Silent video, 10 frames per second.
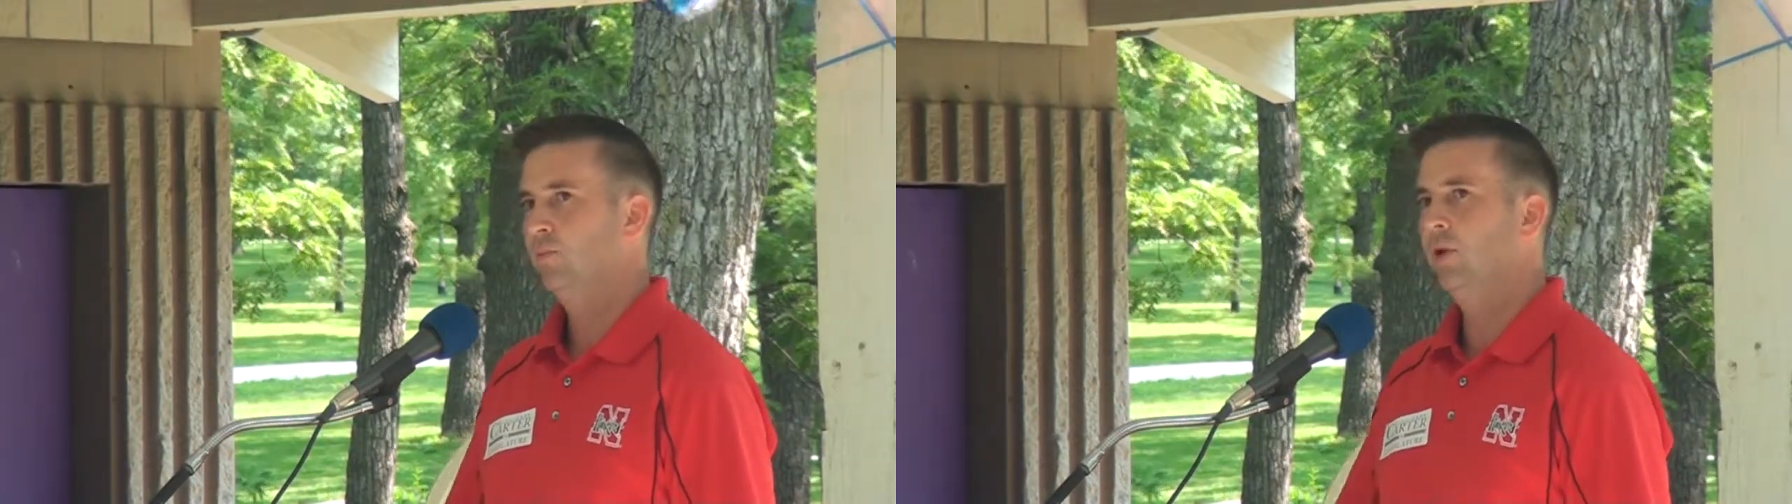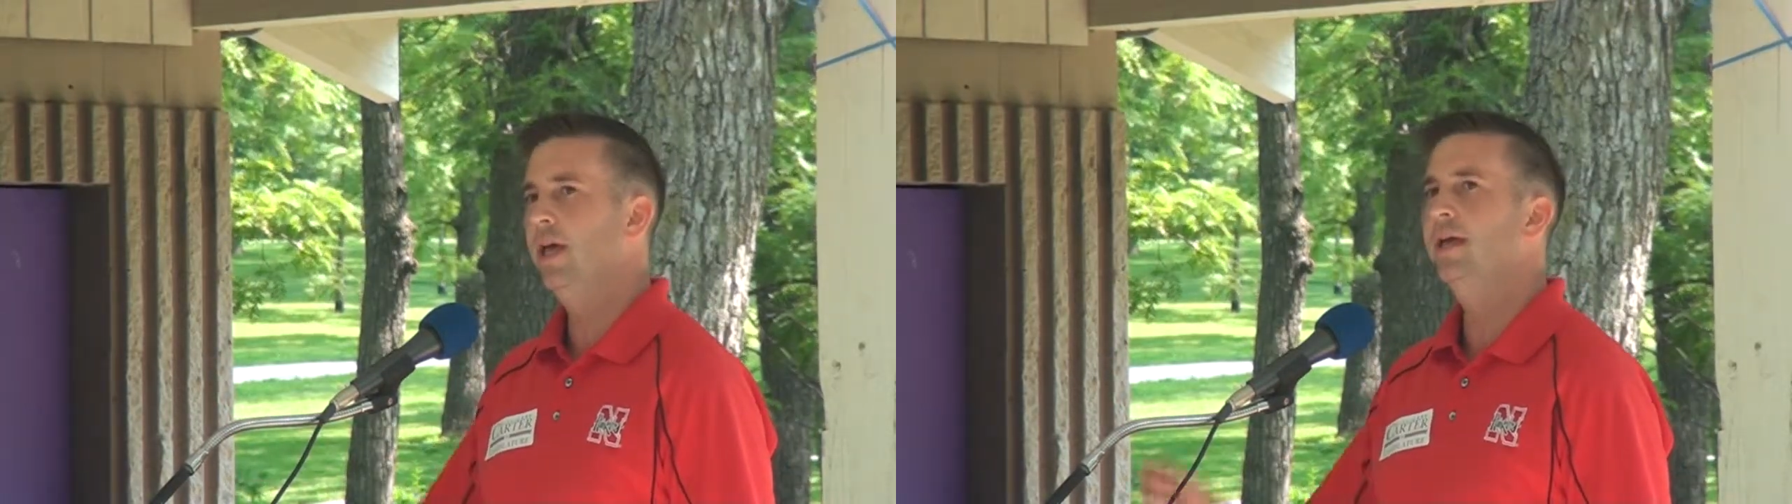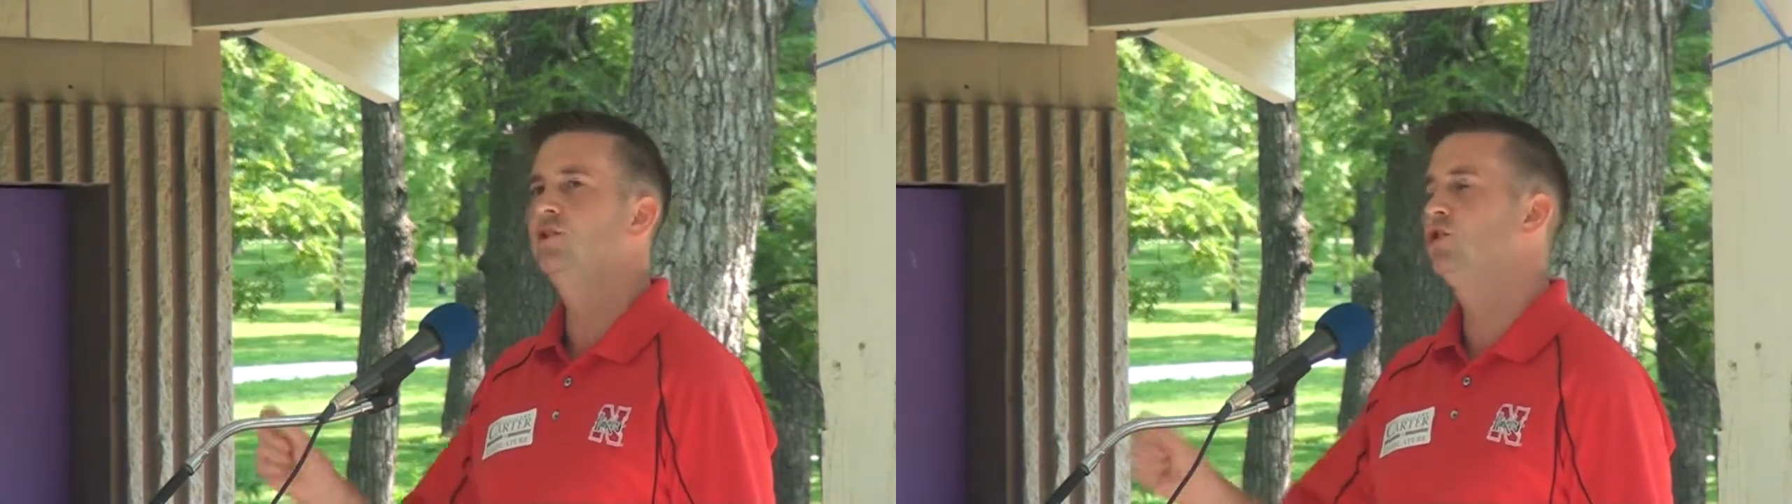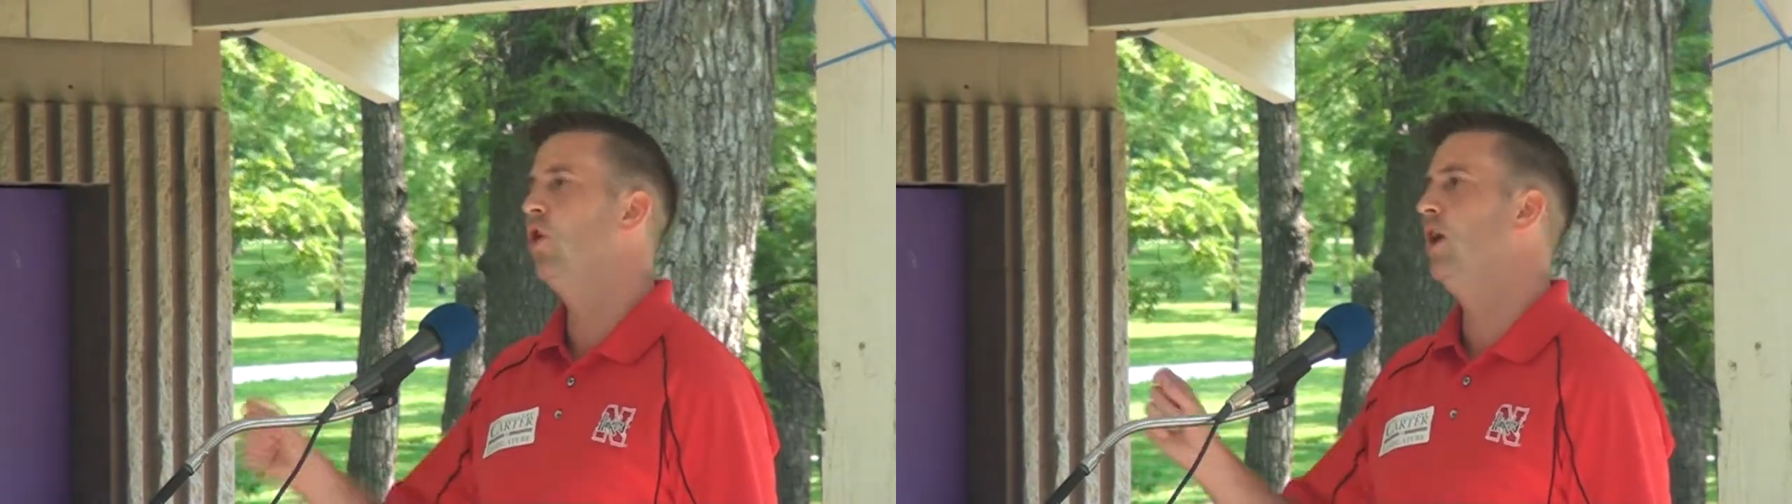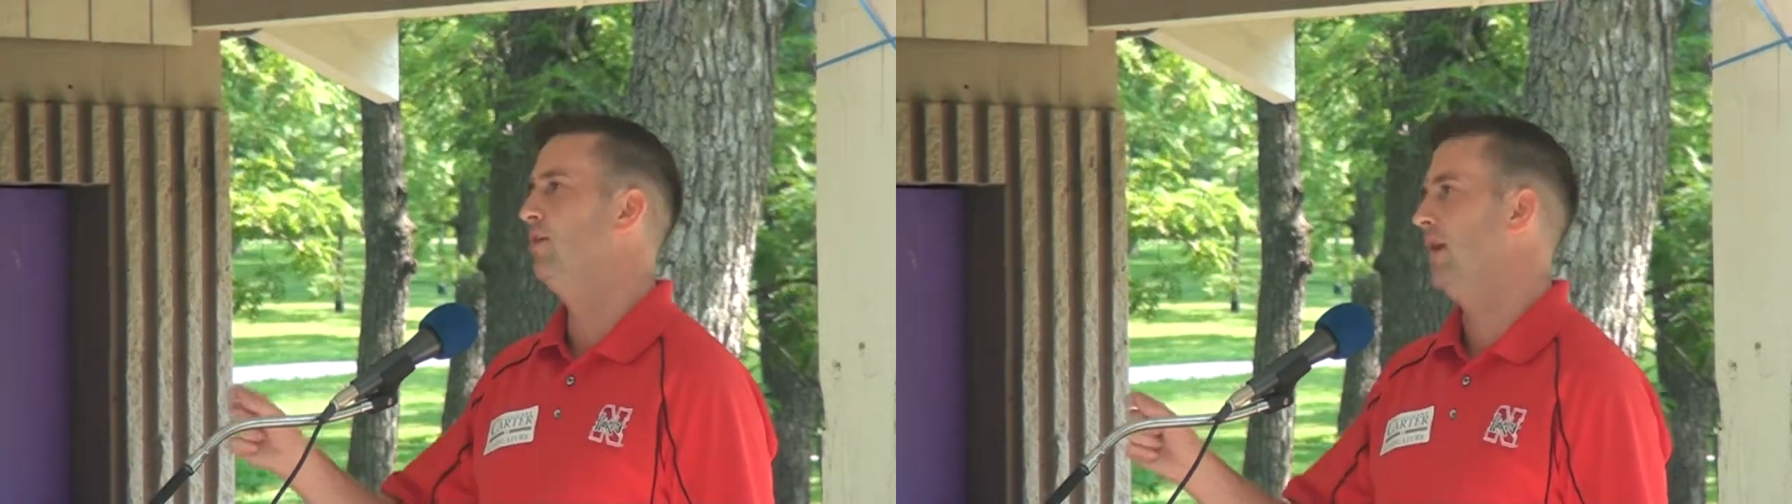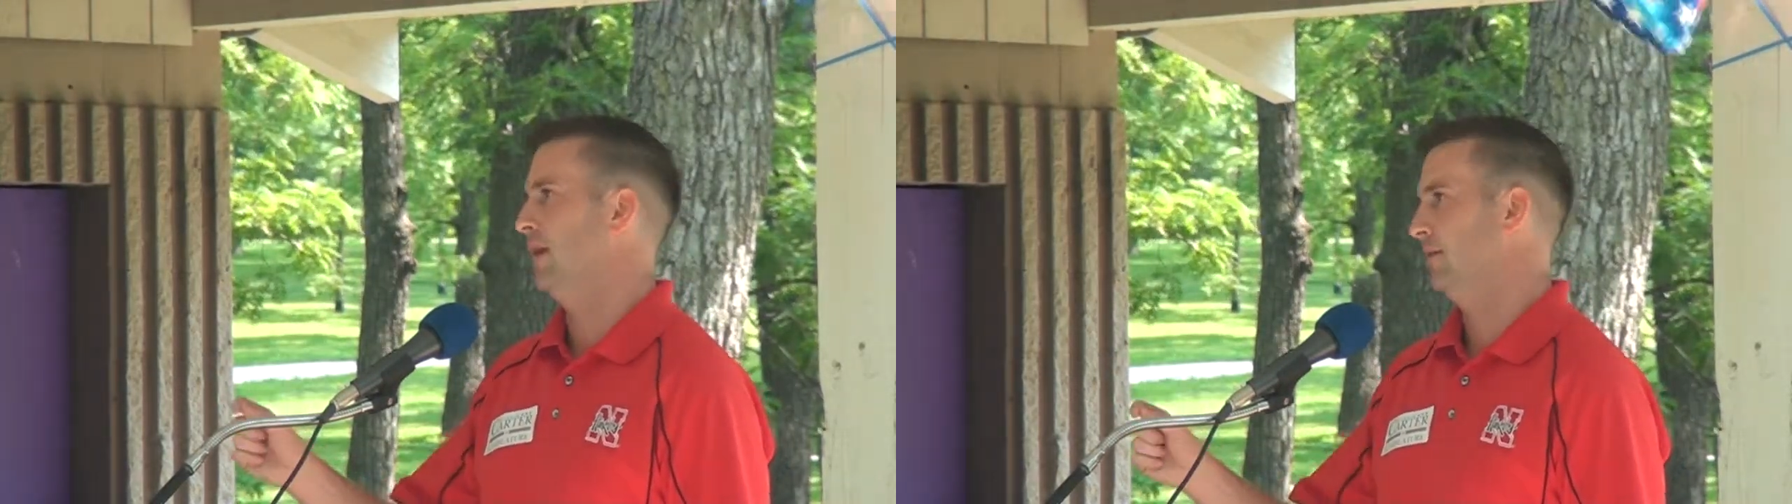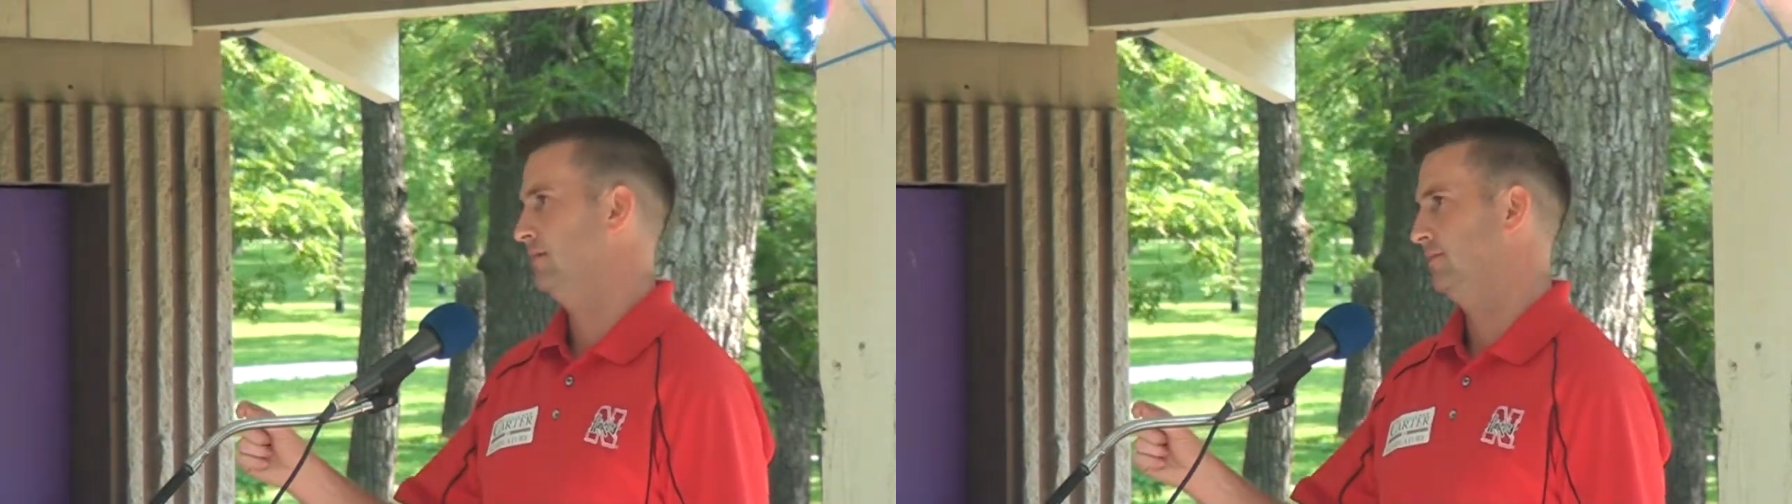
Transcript: Please join me.